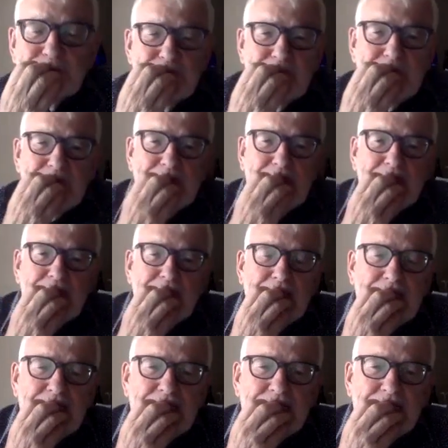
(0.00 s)

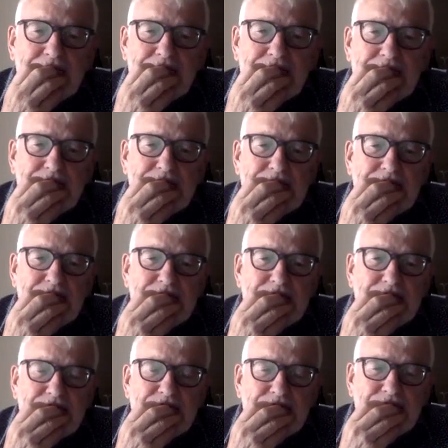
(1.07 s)

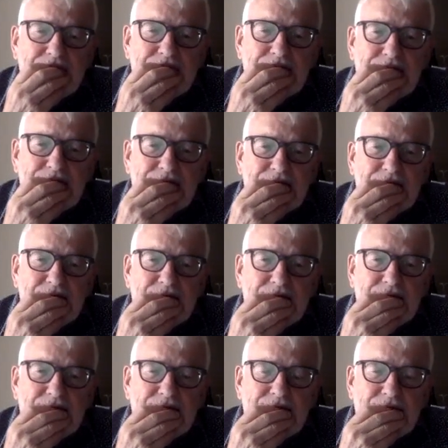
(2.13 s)

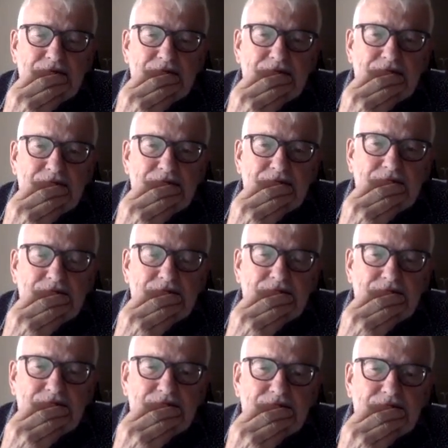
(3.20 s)

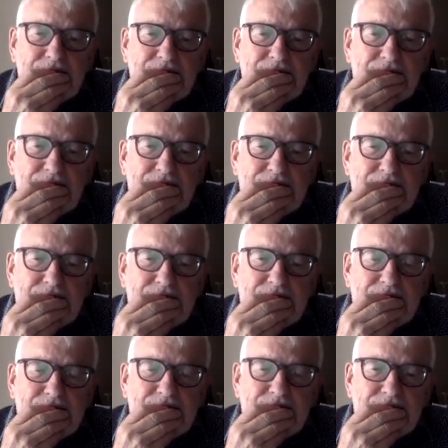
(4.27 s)

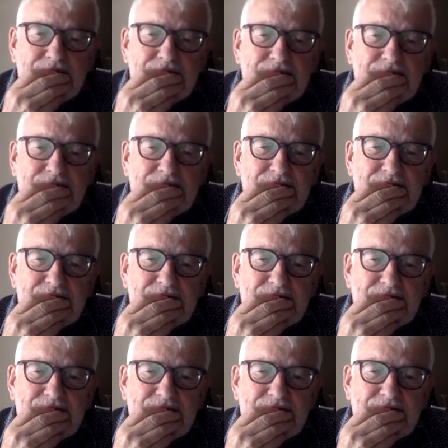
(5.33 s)

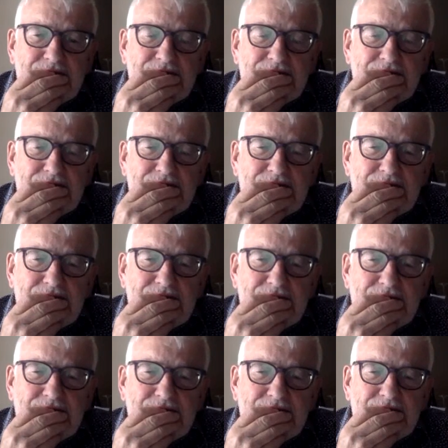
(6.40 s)

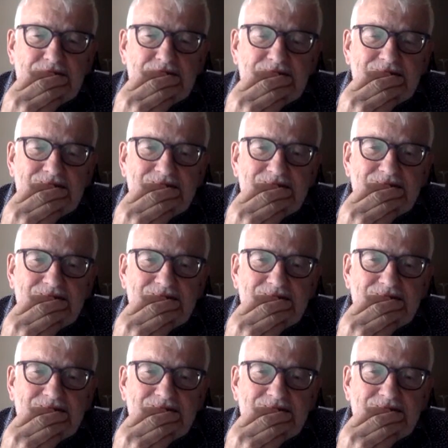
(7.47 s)
(silent)